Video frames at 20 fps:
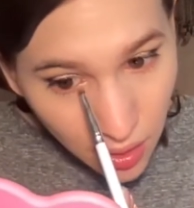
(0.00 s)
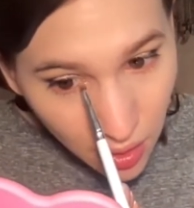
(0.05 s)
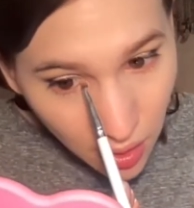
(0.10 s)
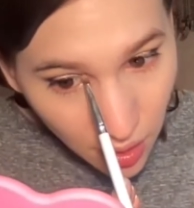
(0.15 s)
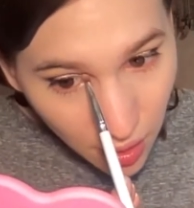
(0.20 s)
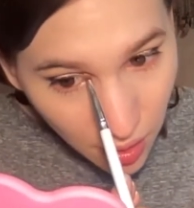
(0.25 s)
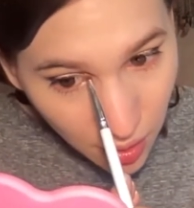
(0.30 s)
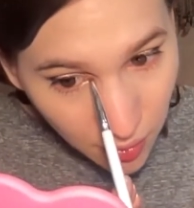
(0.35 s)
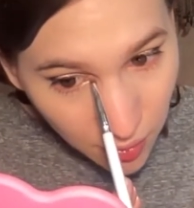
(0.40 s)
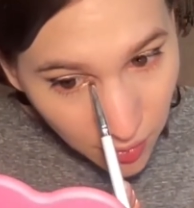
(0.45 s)

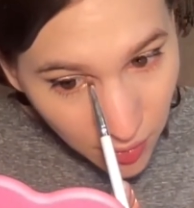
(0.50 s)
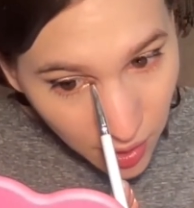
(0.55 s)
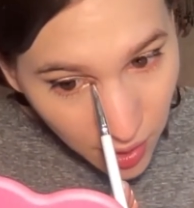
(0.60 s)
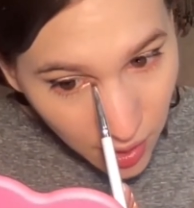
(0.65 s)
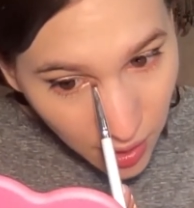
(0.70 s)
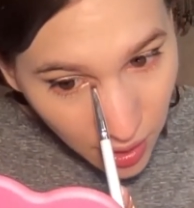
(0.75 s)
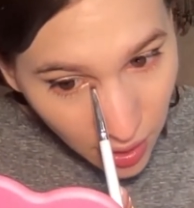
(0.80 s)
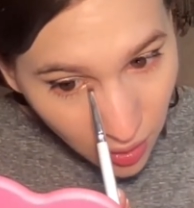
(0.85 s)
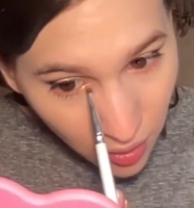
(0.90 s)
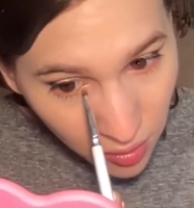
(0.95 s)
Um,
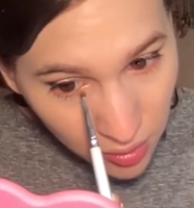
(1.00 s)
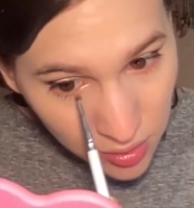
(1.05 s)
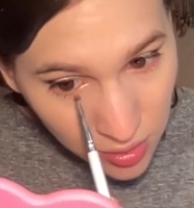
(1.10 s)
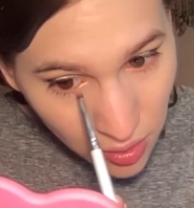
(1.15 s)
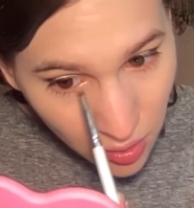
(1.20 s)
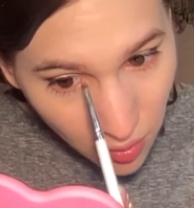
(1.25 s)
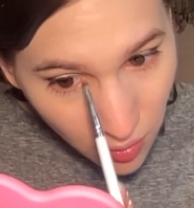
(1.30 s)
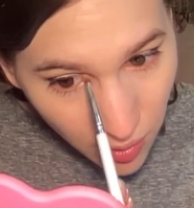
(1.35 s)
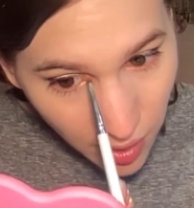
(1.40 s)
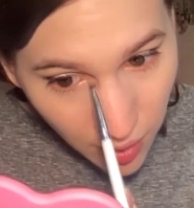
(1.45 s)
and I
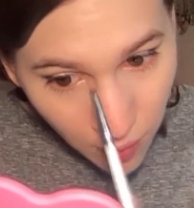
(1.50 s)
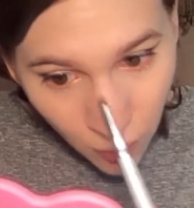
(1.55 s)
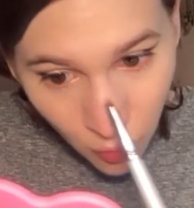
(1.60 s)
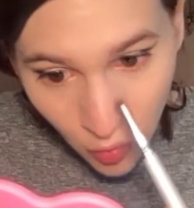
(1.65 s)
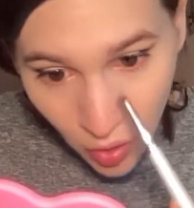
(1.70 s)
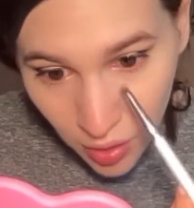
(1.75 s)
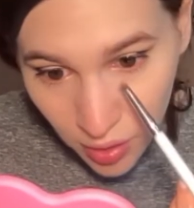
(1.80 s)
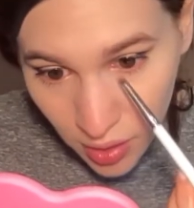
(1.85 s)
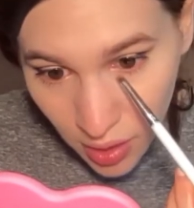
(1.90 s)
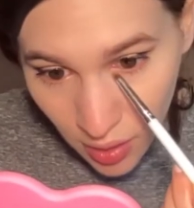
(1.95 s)
also am
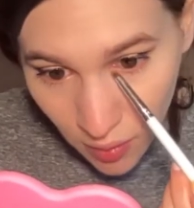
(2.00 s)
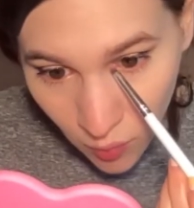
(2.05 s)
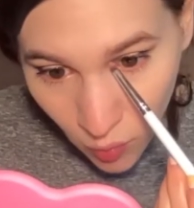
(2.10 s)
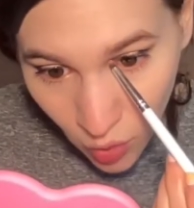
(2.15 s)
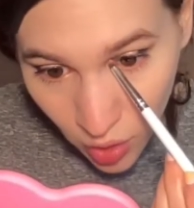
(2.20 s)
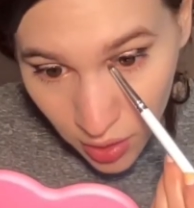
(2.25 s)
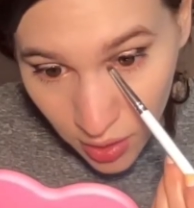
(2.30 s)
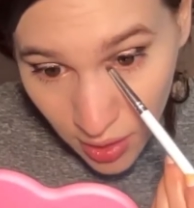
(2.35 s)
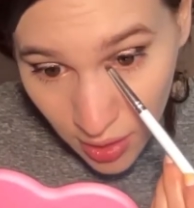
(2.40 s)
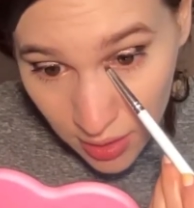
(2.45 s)
working
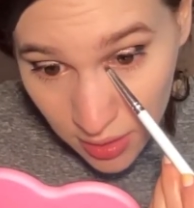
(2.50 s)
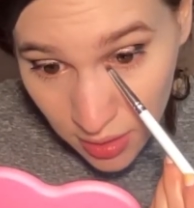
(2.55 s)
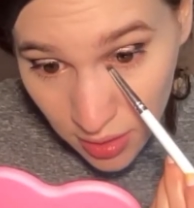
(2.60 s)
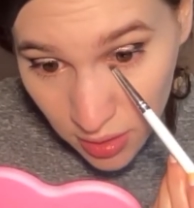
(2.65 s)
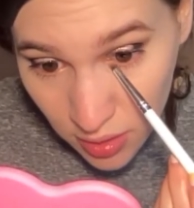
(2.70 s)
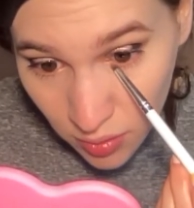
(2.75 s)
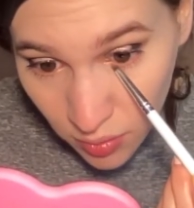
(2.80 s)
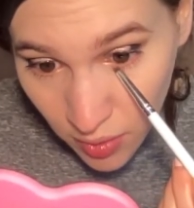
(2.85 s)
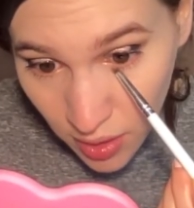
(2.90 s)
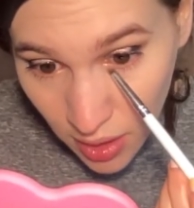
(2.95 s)
more days
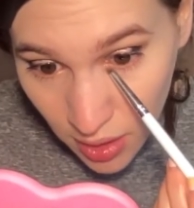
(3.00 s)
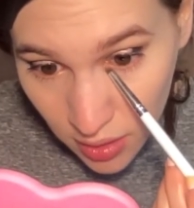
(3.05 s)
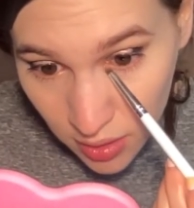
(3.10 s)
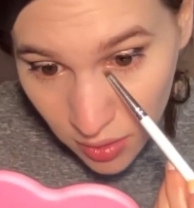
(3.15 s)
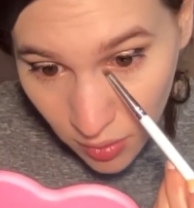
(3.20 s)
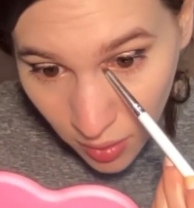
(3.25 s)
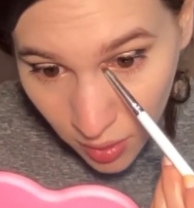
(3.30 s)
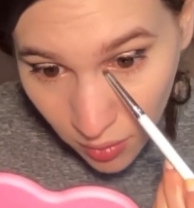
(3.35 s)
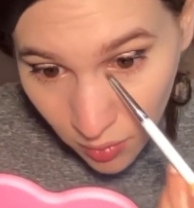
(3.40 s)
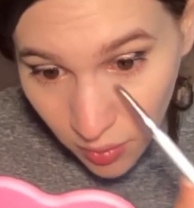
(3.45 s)
this week,
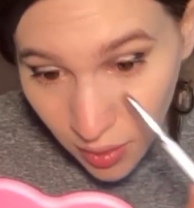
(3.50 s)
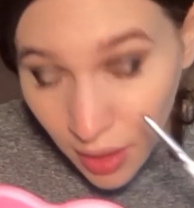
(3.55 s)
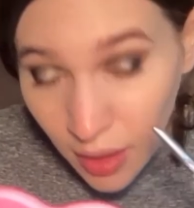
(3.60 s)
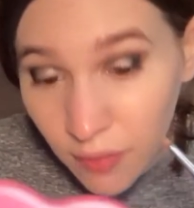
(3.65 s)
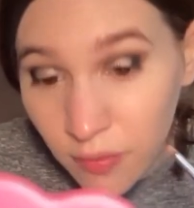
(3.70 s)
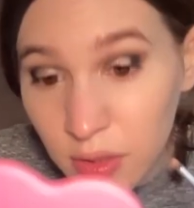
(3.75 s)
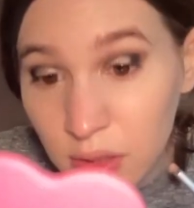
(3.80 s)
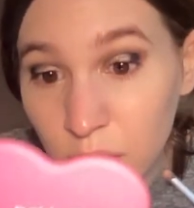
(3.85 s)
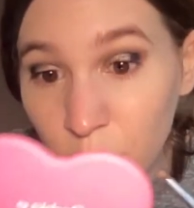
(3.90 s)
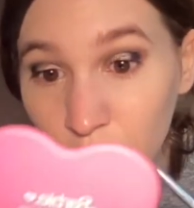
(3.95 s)
so I don't have
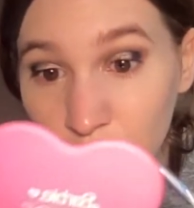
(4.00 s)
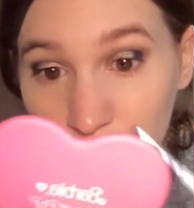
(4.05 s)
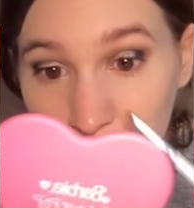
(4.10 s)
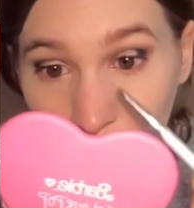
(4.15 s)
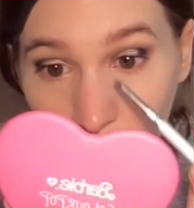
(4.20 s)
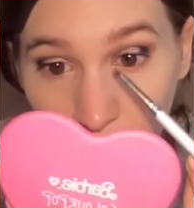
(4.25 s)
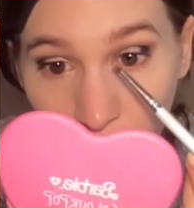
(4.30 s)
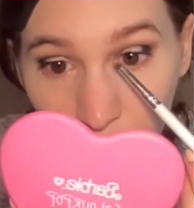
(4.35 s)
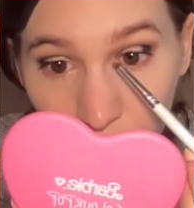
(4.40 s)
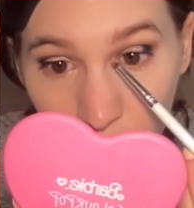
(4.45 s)
as much
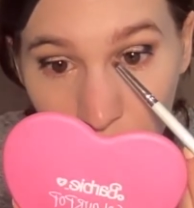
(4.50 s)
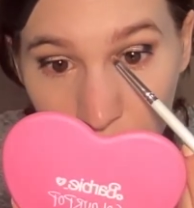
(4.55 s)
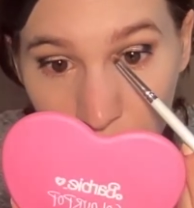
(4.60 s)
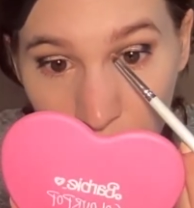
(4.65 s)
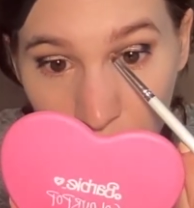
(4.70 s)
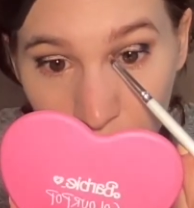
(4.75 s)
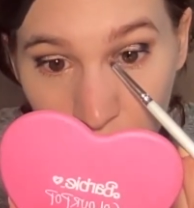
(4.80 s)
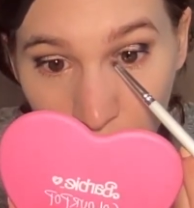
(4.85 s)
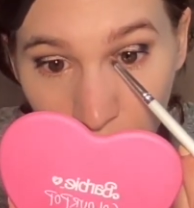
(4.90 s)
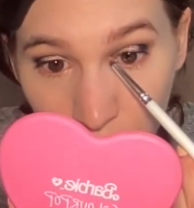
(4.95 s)
time to
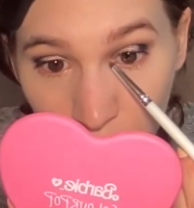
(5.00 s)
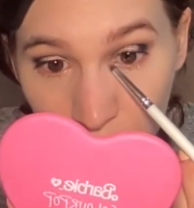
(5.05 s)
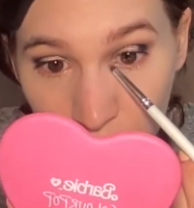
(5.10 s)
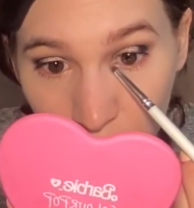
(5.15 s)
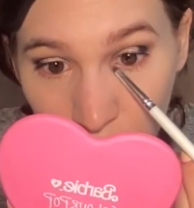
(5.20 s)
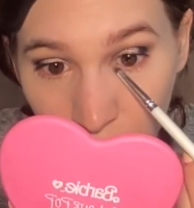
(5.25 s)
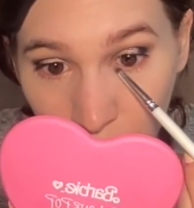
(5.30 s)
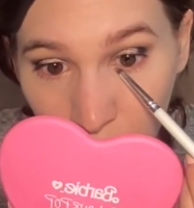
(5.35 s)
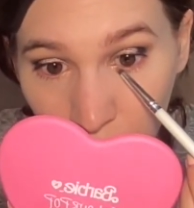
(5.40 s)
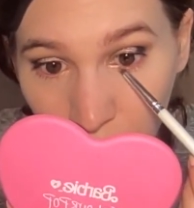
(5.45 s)
see Josh,
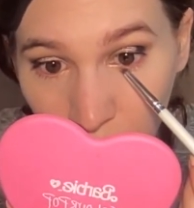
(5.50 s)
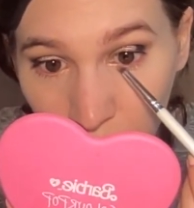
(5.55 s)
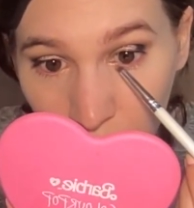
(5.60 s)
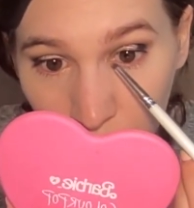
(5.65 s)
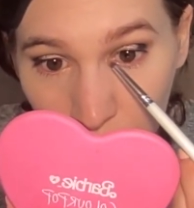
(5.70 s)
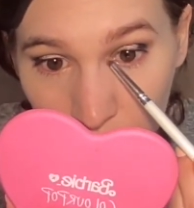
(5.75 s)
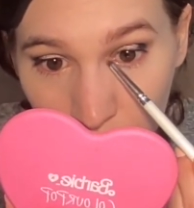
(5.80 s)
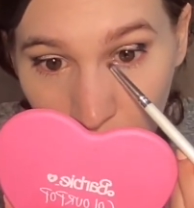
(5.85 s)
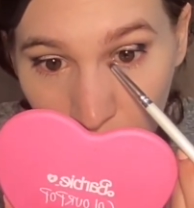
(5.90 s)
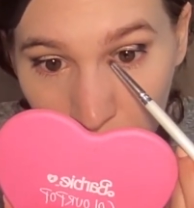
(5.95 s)
and it really
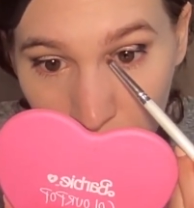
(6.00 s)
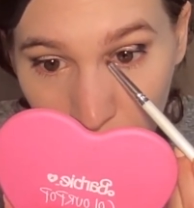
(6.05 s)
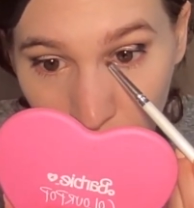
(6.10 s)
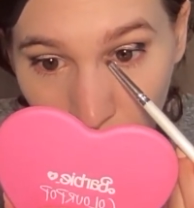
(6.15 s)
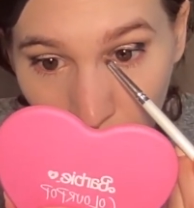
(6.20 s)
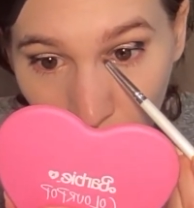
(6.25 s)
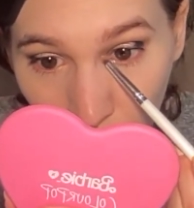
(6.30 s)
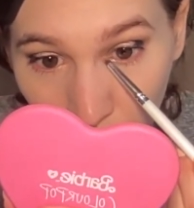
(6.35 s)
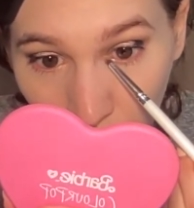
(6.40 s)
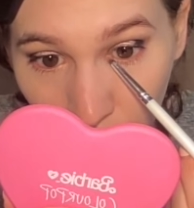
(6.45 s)
upsets
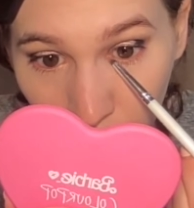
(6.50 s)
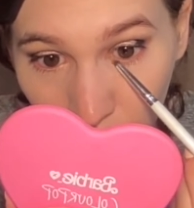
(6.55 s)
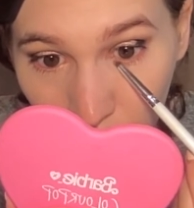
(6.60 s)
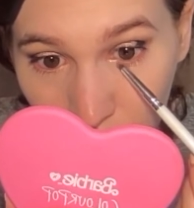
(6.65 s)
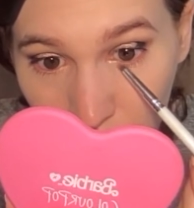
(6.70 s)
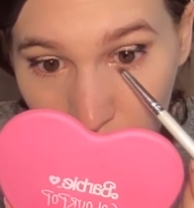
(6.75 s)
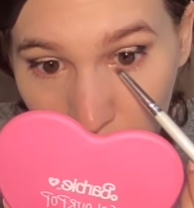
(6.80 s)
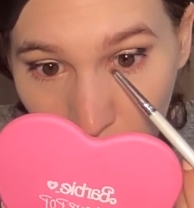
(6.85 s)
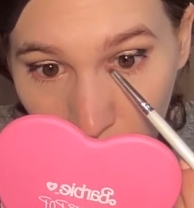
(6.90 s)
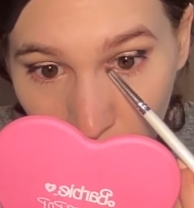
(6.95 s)
me when I
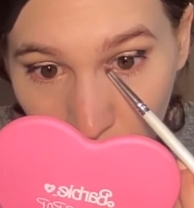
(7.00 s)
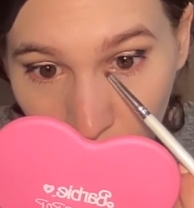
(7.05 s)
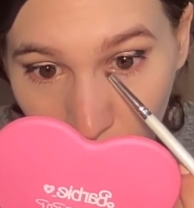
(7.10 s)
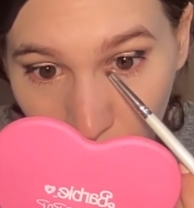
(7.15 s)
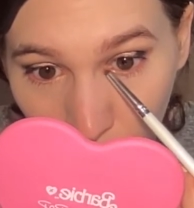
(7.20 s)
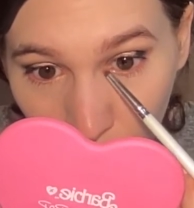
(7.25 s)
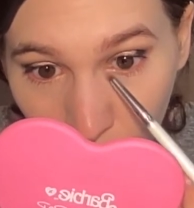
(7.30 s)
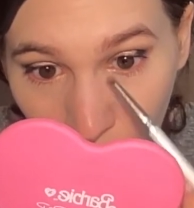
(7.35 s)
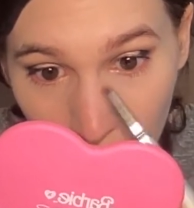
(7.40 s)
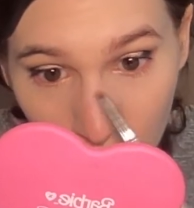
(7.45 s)
don't see him
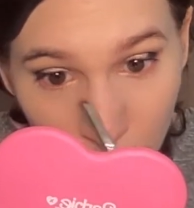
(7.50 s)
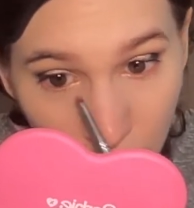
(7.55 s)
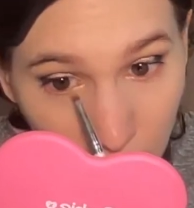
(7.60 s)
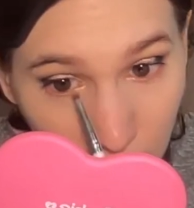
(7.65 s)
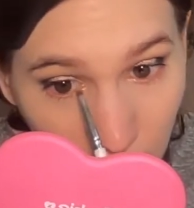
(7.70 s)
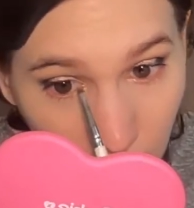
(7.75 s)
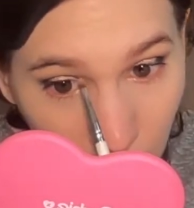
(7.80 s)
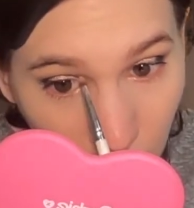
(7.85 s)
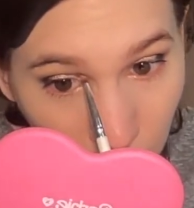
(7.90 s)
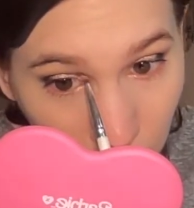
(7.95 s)
that much right
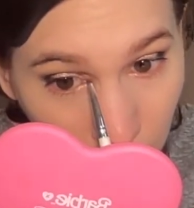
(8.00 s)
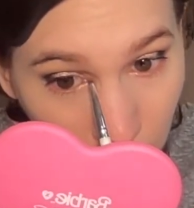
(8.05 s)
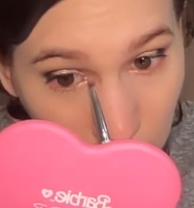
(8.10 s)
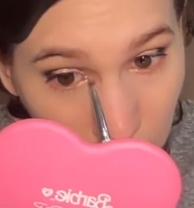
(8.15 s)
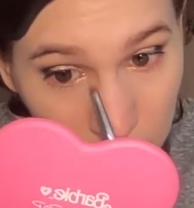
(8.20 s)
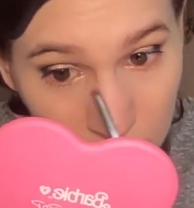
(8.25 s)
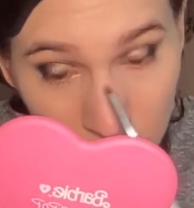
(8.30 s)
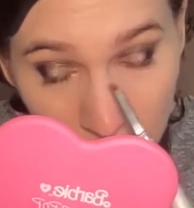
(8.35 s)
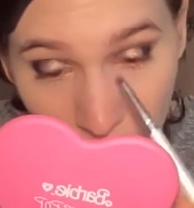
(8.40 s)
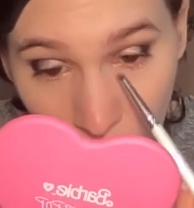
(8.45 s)
now
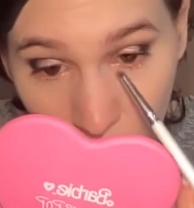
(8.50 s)
because